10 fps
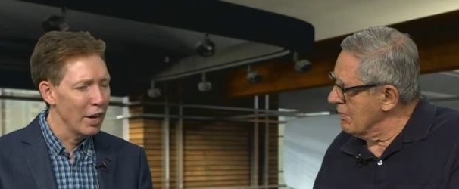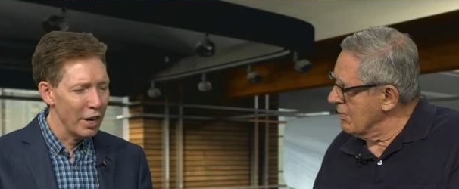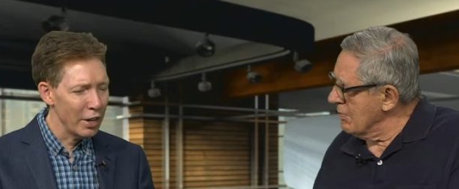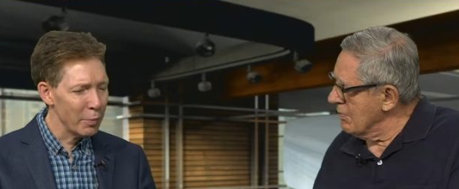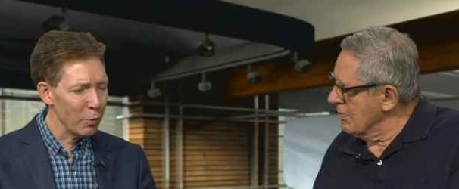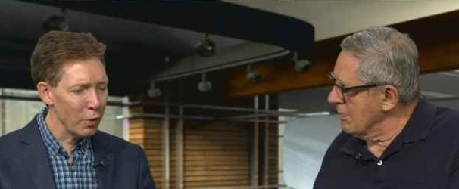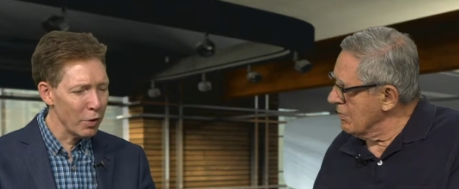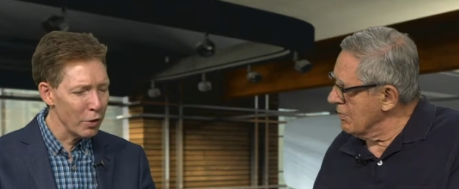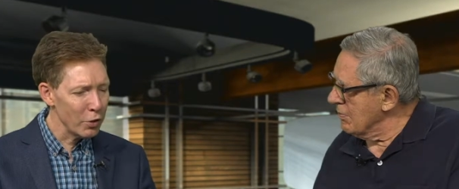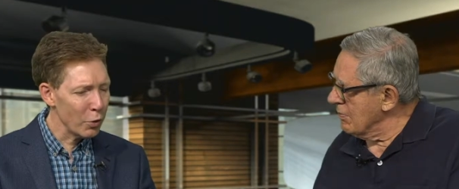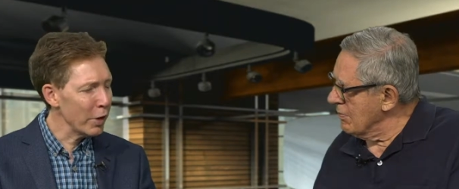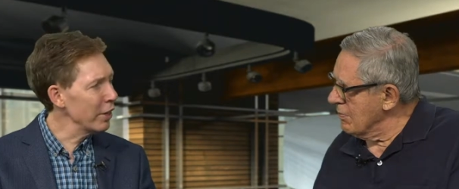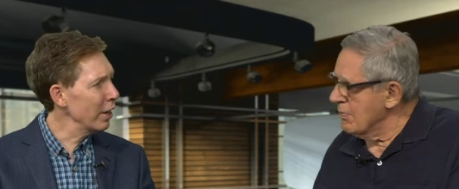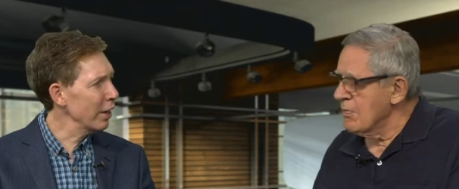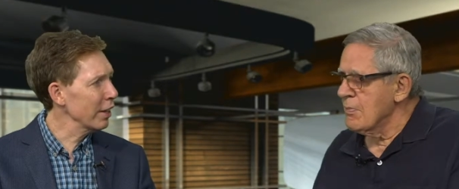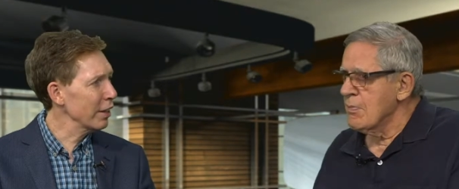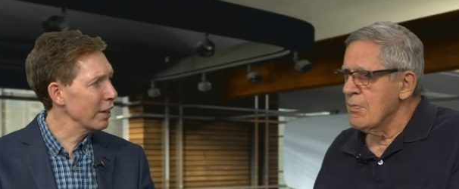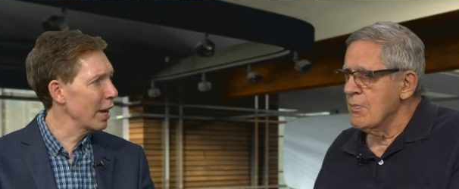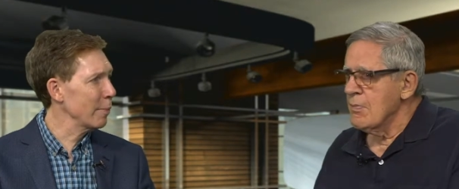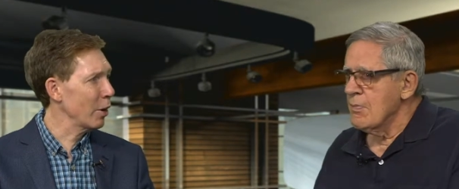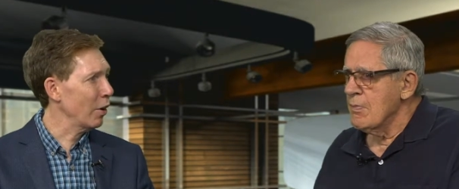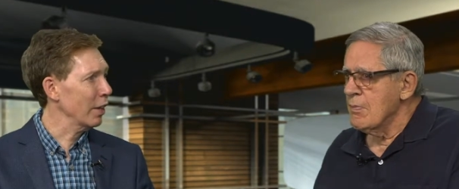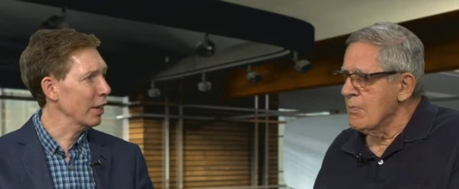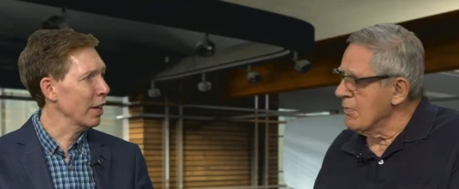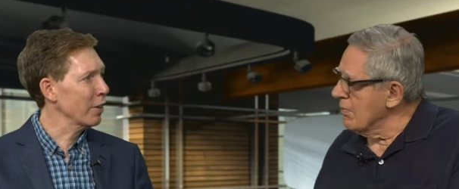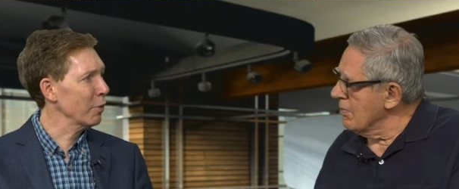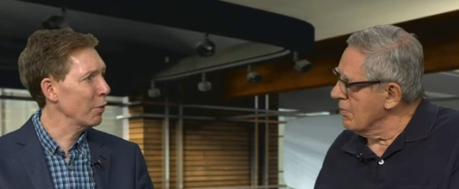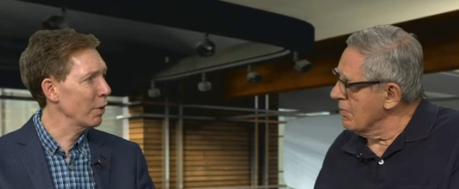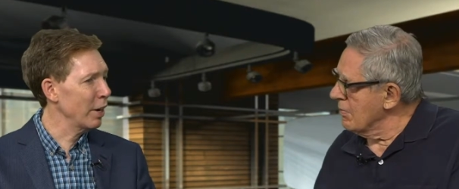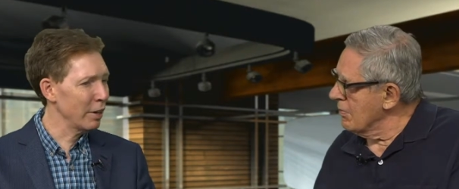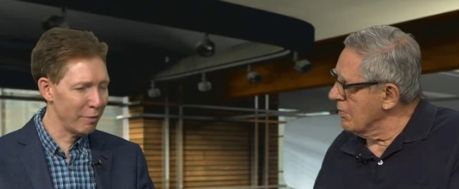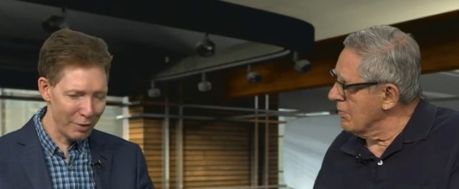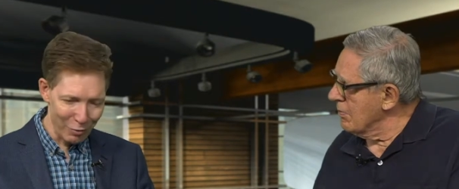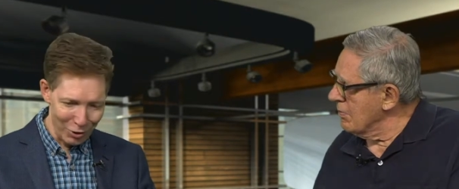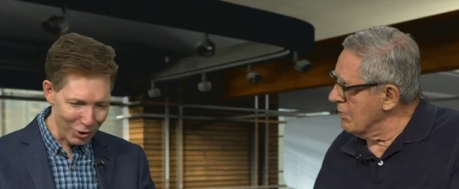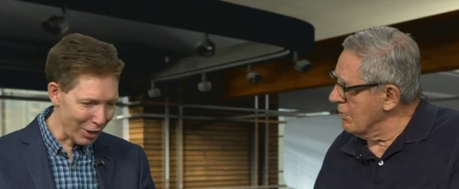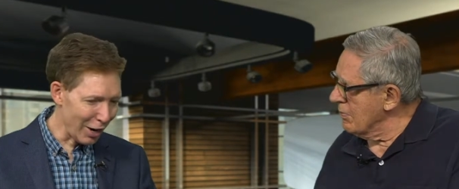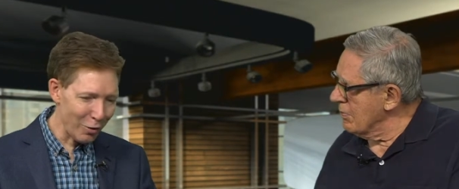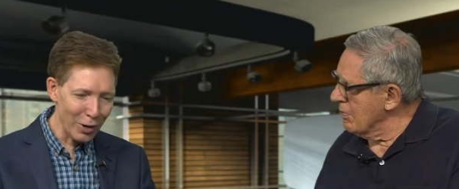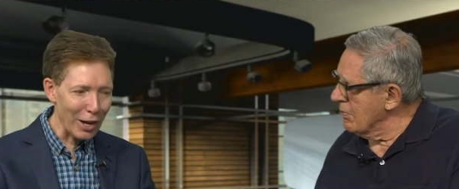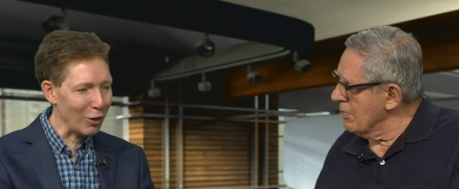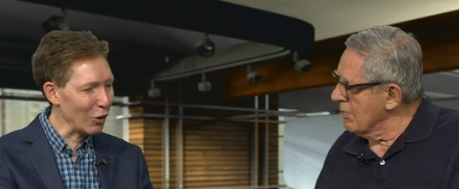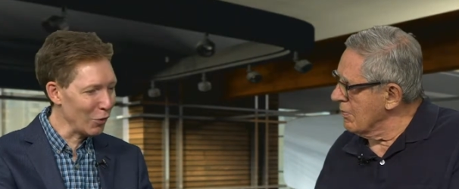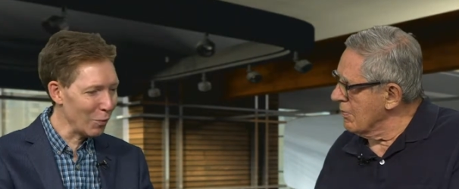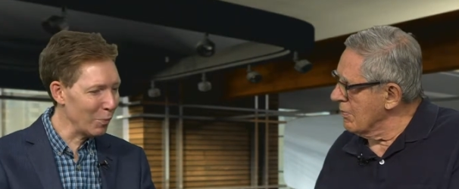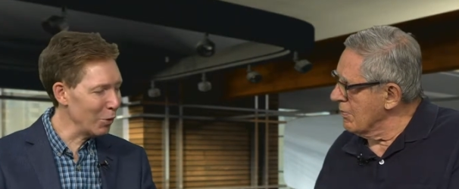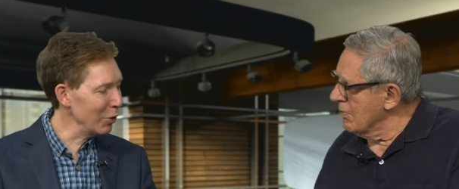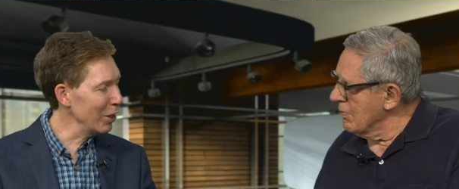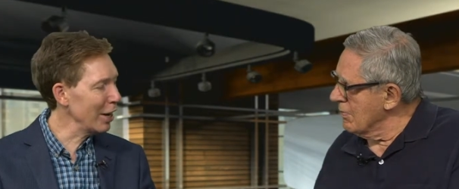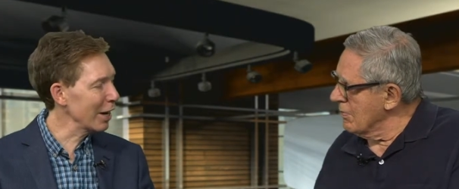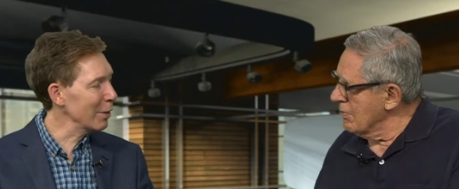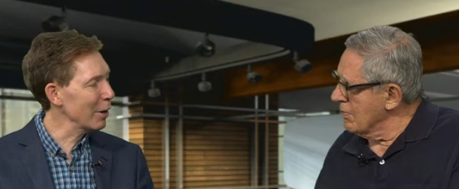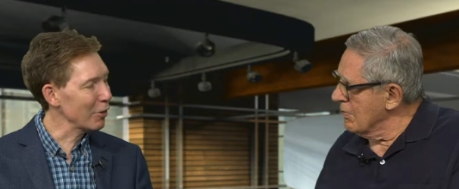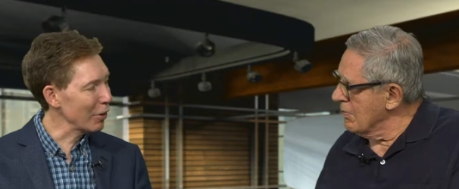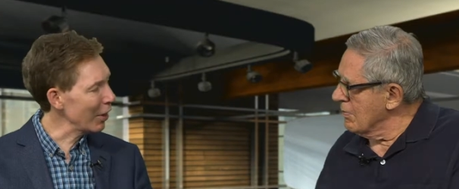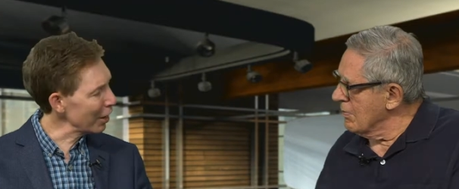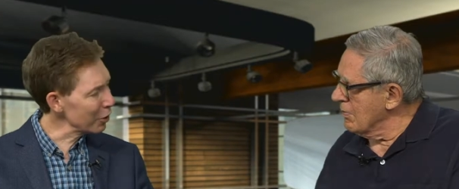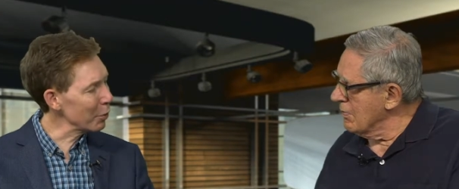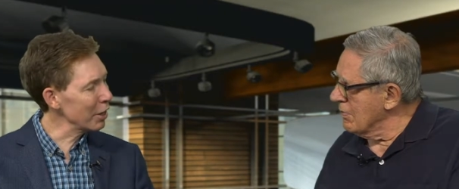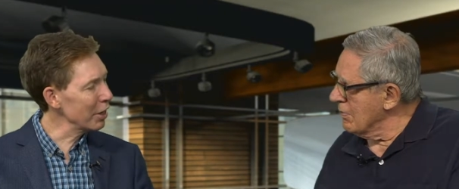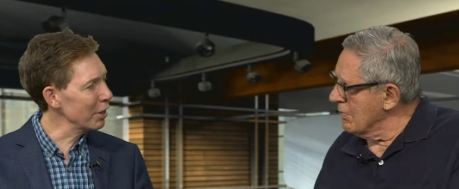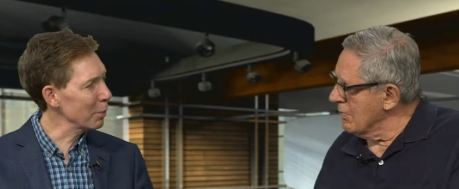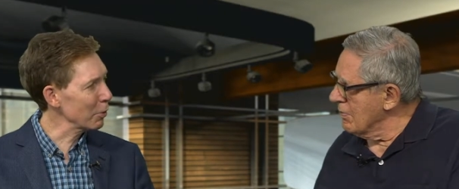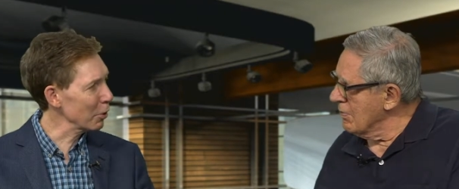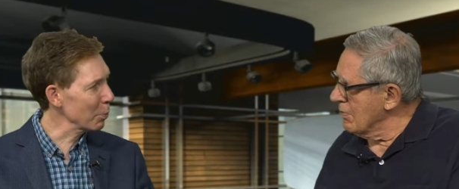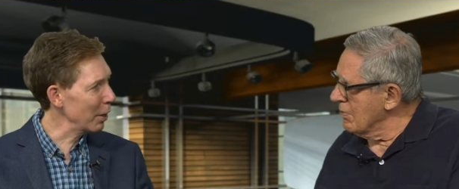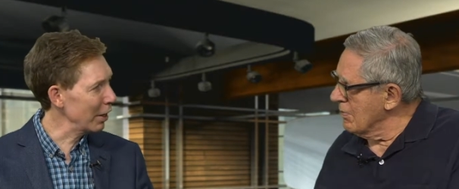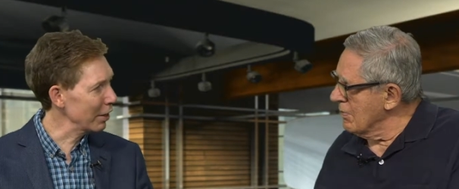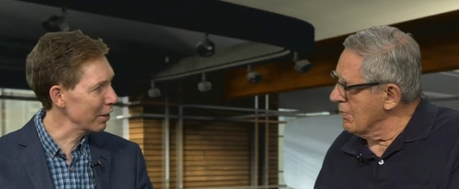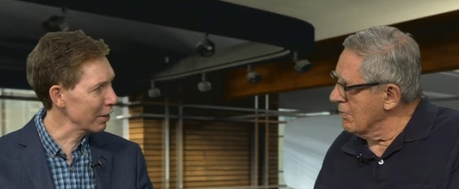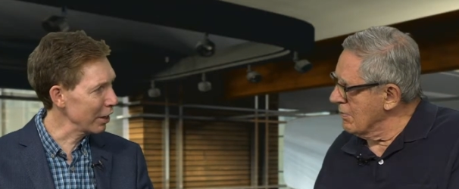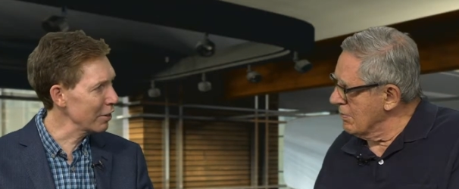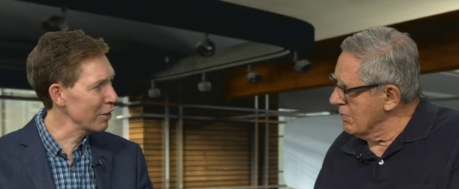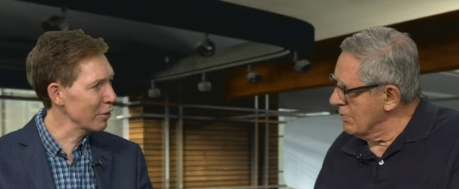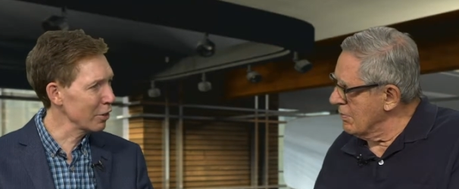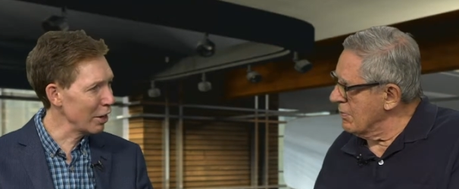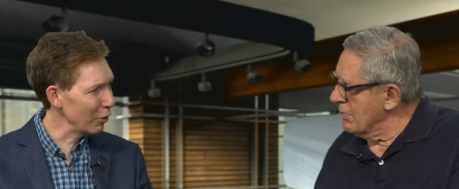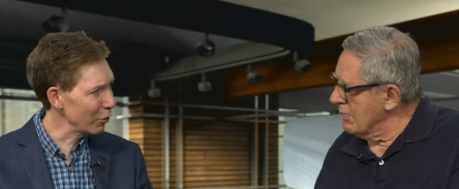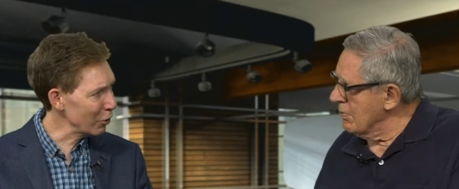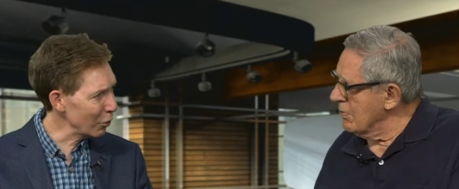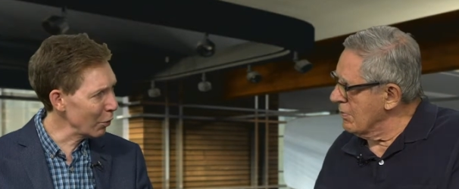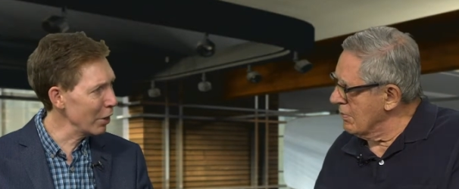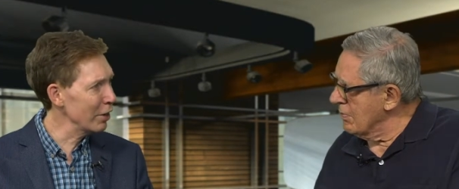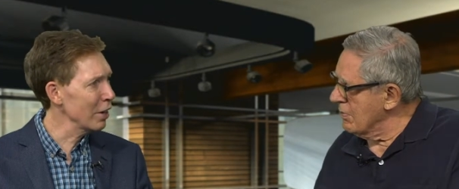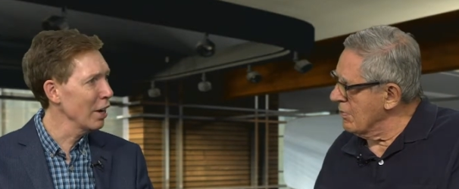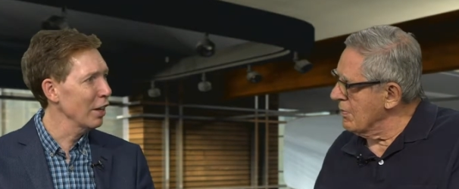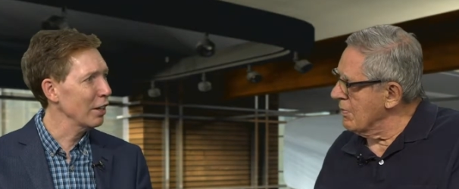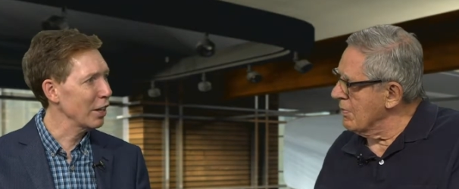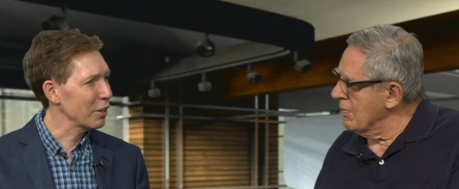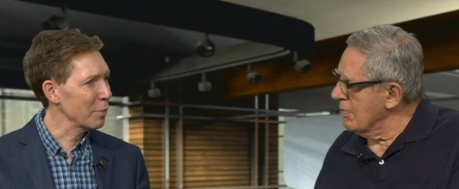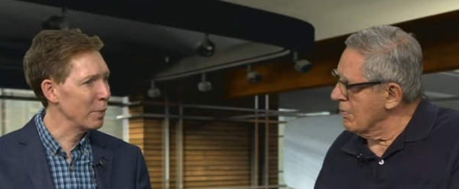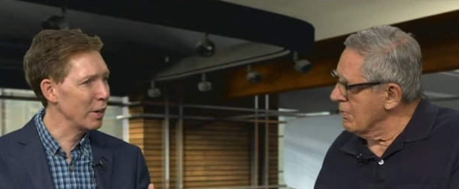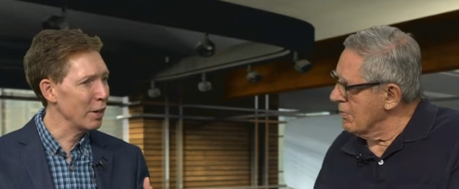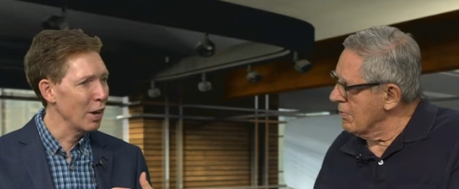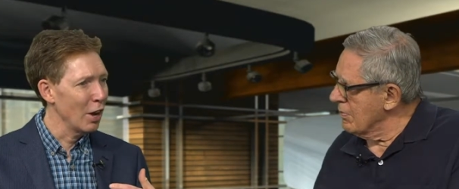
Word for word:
Speaker 1: and it's more storytelling than name calling. That's what, and it's, which is kind of what I learned from doing the documentary. That's the way you need to approach politics. Let's tell stories. Let's be,